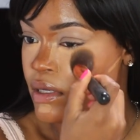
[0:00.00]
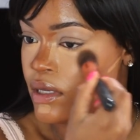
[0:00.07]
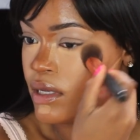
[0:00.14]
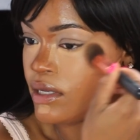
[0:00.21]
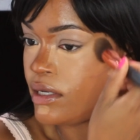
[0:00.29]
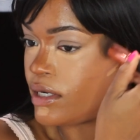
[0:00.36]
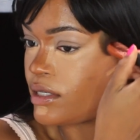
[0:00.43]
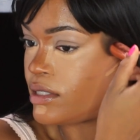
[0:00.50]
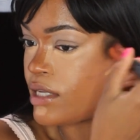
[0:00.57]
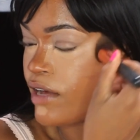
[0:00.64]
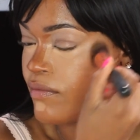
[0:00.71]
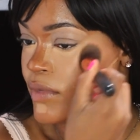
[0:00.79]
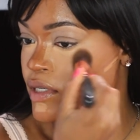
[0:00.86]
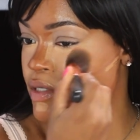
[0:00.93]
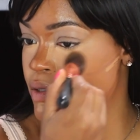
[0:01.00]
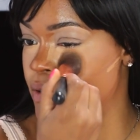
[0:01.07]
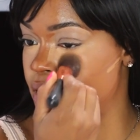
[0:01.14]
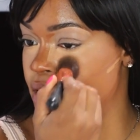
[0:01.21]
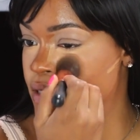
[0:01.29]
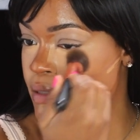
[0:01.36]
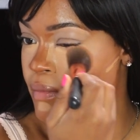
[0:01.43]
It does have me
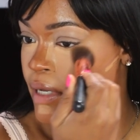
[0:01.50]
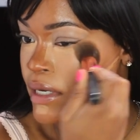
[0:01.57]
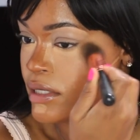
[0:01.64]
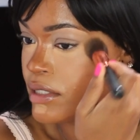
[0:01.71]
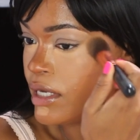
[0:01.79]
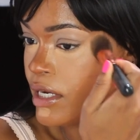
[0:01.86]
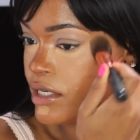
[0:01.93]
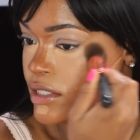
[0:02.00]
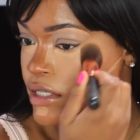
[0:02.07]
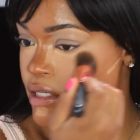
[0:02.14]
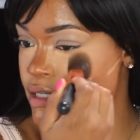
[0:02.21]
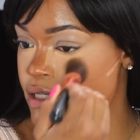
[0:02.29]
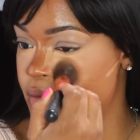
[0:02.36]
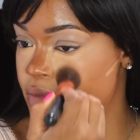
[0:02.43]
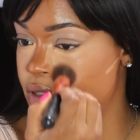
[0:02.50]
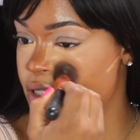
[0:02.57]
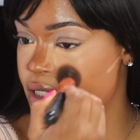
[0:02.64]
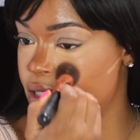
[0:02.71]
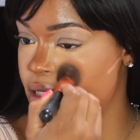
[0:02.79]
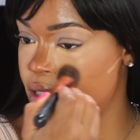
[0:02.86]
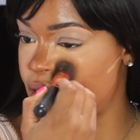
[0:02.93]
doing some meditation, some
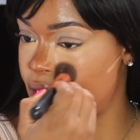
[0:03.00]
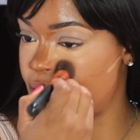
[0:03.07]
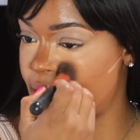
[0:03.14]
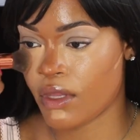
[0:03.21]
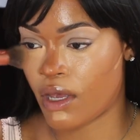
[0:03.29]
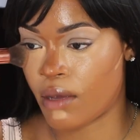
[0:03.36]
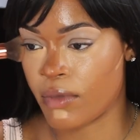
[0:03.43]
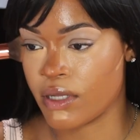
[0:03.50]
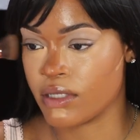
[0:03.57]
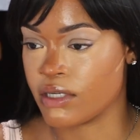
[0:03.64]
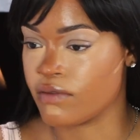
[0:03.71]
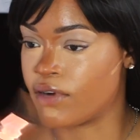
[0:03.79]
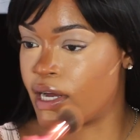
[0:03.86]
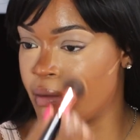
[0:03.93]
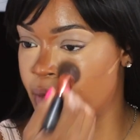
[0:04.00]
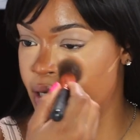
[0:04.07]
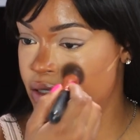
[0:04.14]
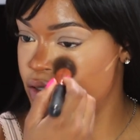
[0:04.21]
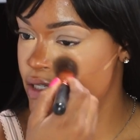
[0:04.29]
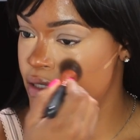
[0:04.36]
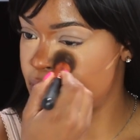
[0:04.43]
journaling. I'm into writing my
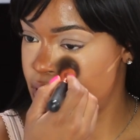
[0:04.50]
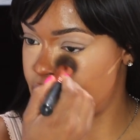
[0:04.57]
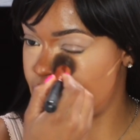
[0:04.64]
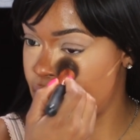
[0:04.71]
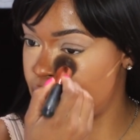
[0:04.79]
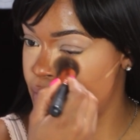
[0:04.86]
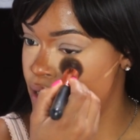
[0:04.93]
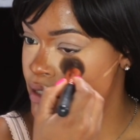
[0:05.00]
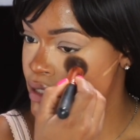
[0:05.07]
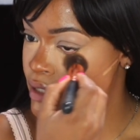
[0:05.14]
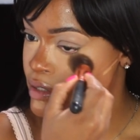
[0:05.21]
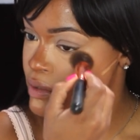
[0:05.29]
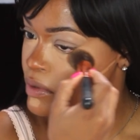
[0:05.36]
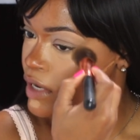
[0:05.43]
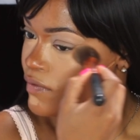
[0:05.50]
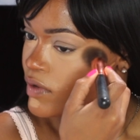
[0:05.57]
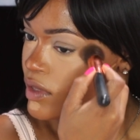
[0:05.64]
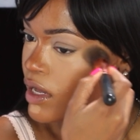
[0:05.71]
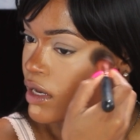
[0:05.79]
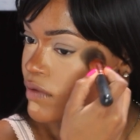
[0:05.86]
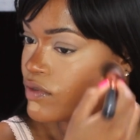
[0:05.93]
dreams down because I do have a
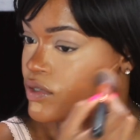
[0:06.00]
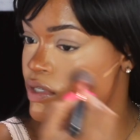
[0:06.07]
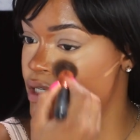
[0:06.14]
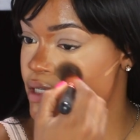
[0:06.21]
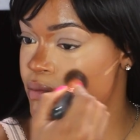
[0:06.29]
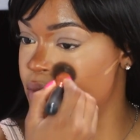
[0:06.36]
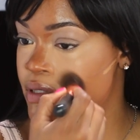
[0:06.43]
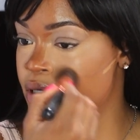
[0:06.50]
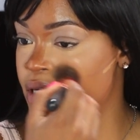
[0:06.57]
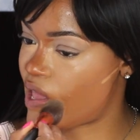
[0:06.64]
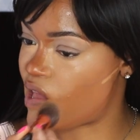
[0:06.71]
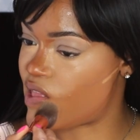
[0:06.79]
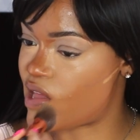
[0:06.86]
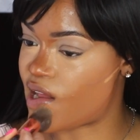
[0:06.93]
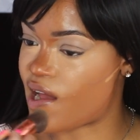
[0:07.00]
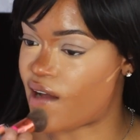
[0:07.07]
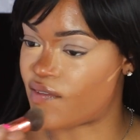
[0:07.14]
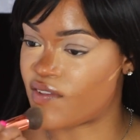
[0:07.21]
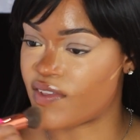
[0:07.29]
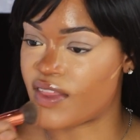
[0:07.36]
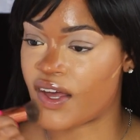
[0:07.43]
lot of dreams. And then
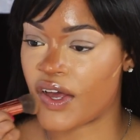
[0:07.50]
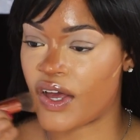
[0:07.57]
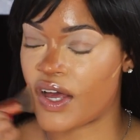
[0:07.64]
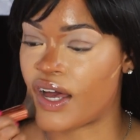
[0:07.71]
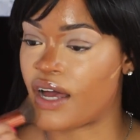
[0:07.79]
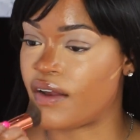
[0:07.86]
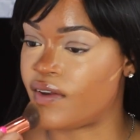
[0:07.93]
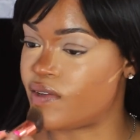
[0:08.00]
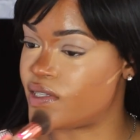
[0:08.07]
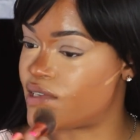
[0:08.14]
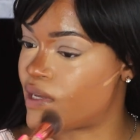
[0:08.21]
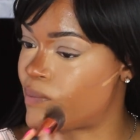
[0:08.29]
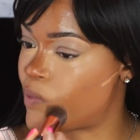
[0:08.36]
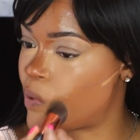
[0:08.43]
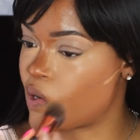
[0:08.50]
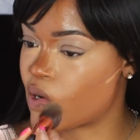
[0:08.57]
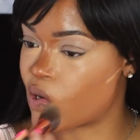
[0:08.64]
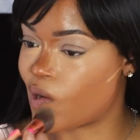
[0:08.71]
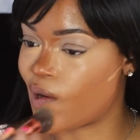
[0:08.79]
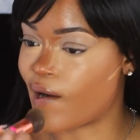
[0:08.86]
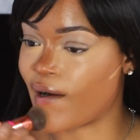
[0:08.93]
after that, I do some
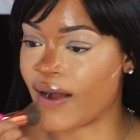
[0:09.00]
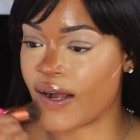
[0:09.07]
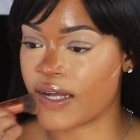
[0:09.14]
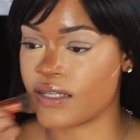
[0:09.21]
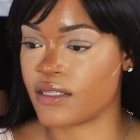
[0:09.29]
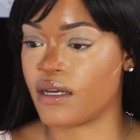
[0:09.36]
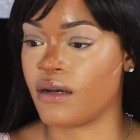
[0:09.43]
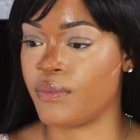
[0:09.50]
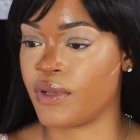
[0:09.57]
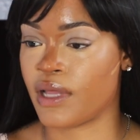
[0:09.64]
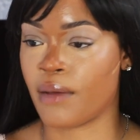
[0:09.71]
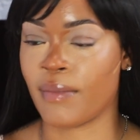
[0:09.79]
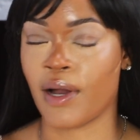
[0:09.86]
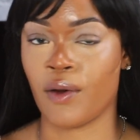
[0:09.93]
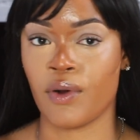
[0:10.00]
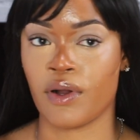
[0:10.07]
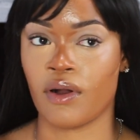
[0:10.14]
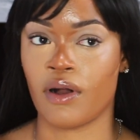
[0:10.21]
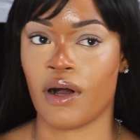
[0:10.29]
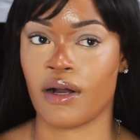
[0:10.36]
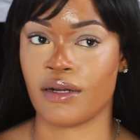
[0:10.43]
oracle cards. So I'll pull out my
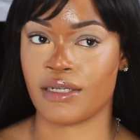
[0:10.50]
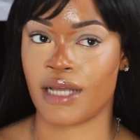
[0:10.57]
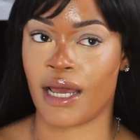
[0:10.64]
oracle card